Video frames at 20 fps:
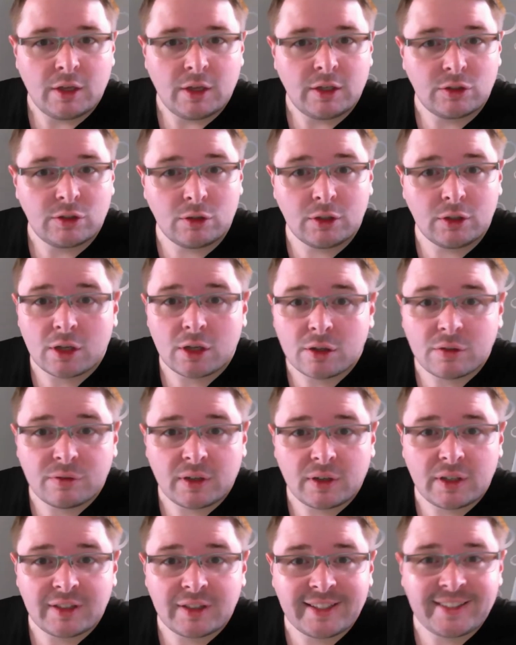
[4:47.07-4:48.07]
So another
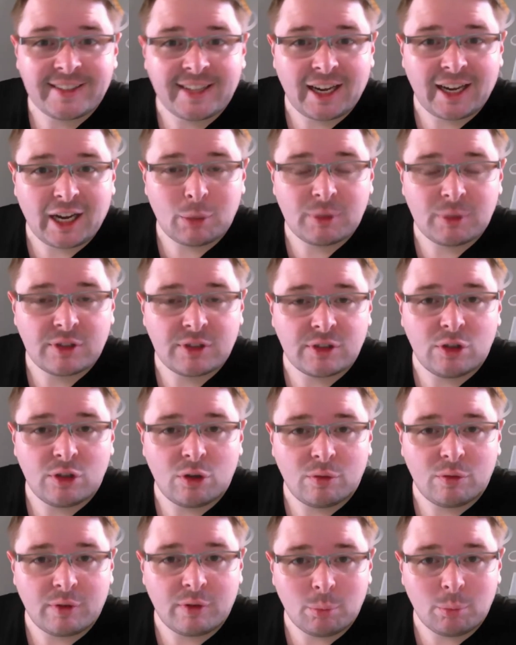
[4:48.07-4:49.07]
fun thing that happens in
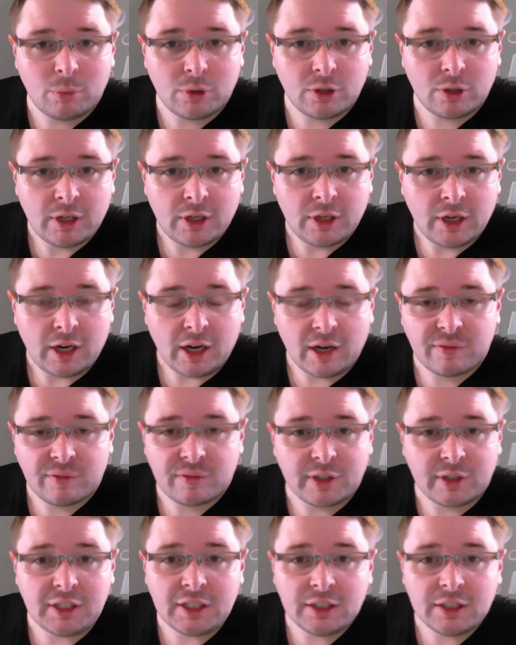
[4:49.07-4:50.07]
November
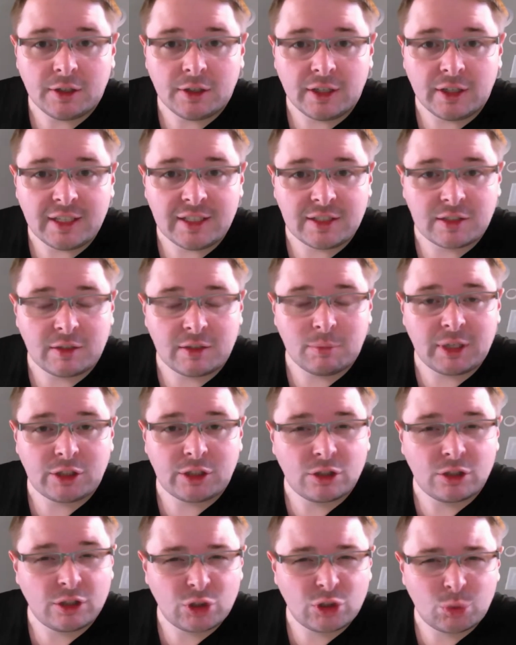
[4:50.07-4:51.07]
every year is that my
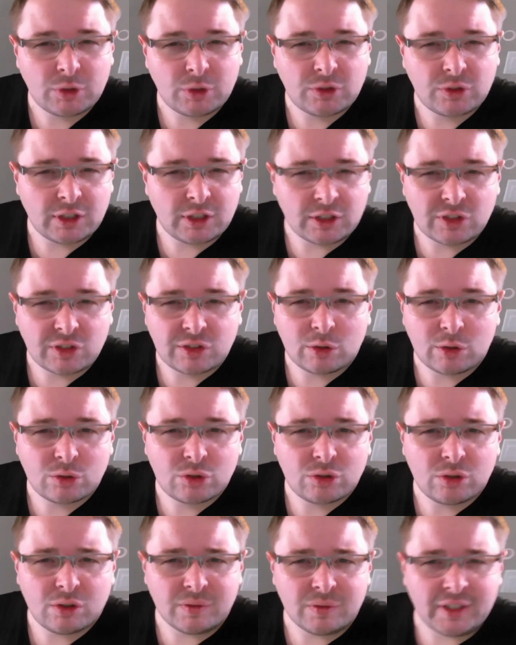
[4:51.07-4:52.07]
church puts on a
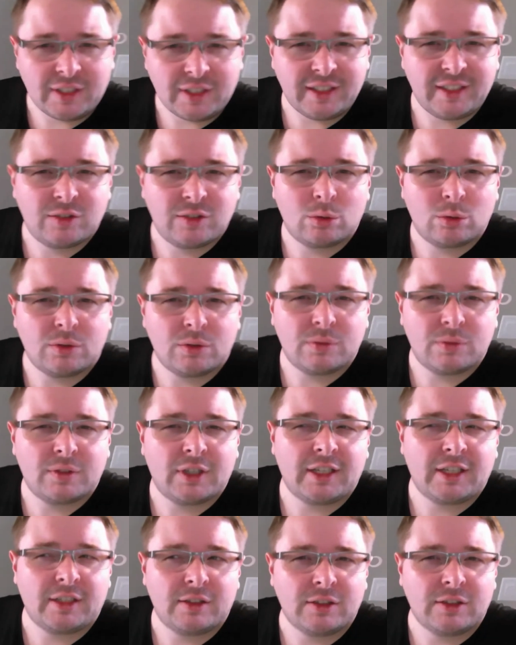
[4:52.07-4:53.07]
social event that's sort of
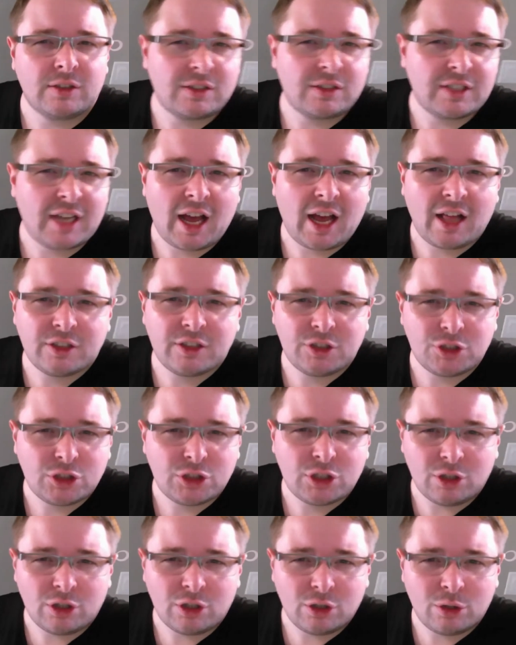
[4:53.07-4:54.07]
like this talent
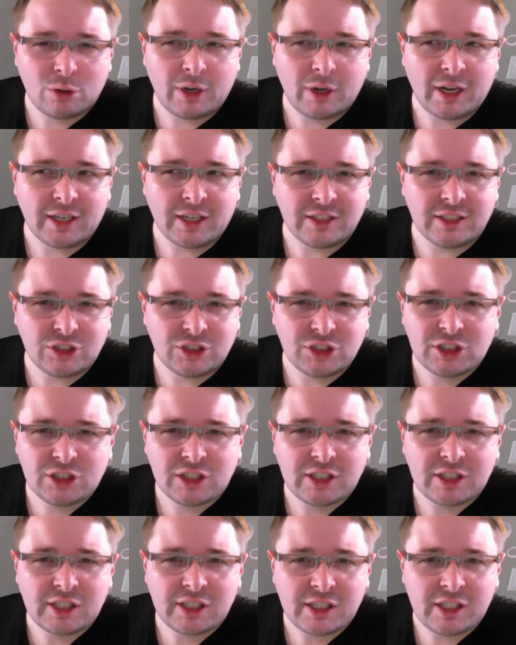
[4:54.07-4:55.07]
show and
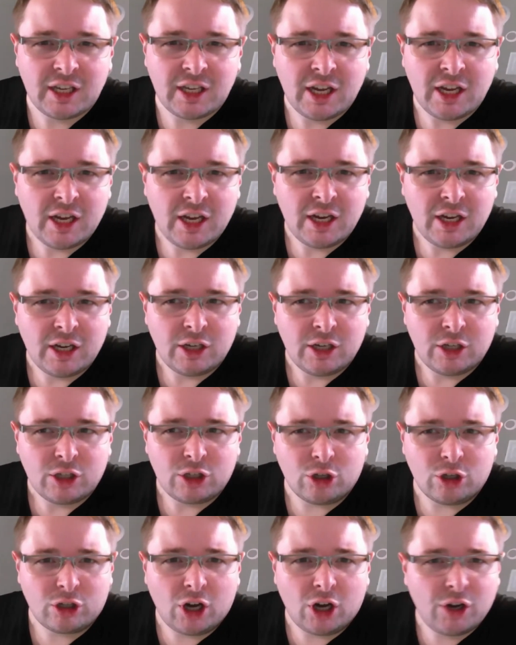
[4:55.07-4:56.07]
chili
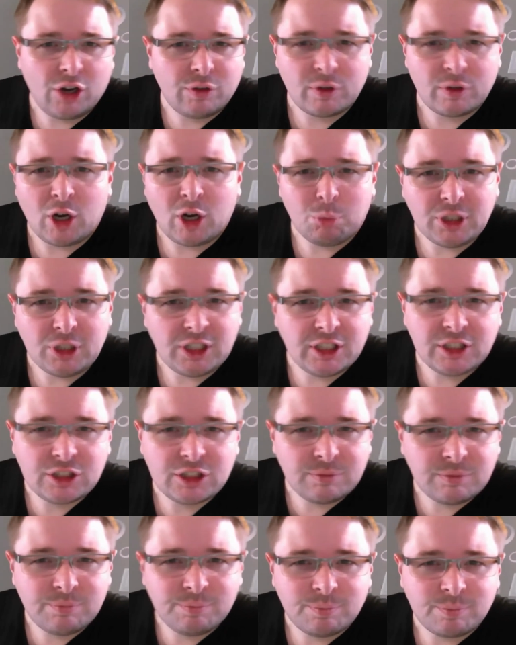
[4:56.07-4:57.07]
cook-off
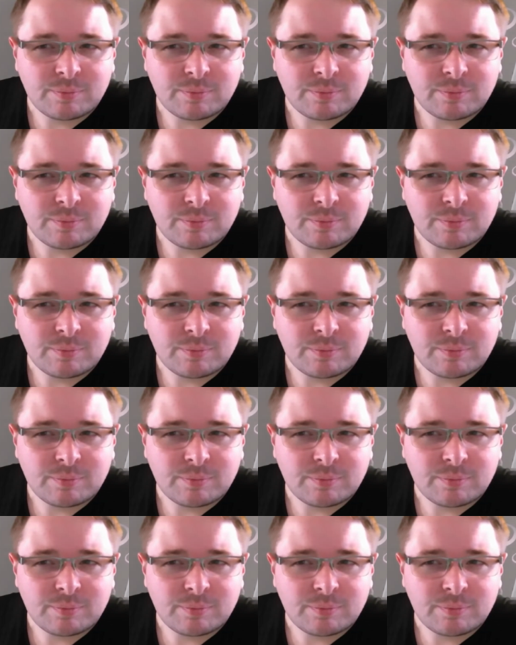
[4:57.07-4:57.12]
competition.